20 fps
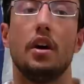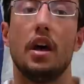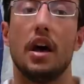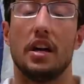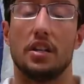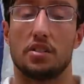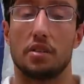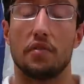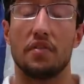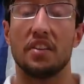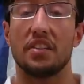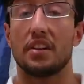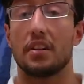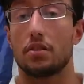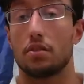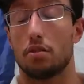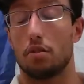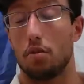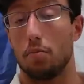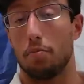and something
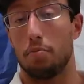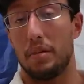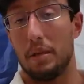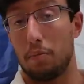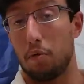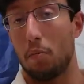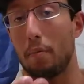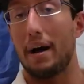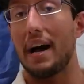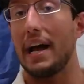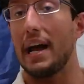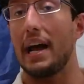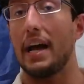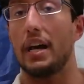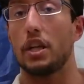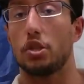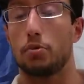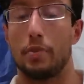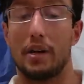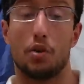that people my
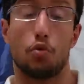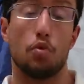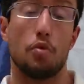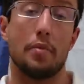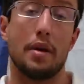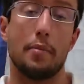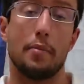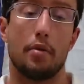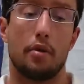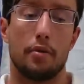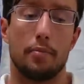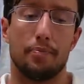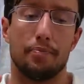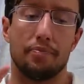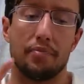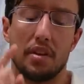age might remember.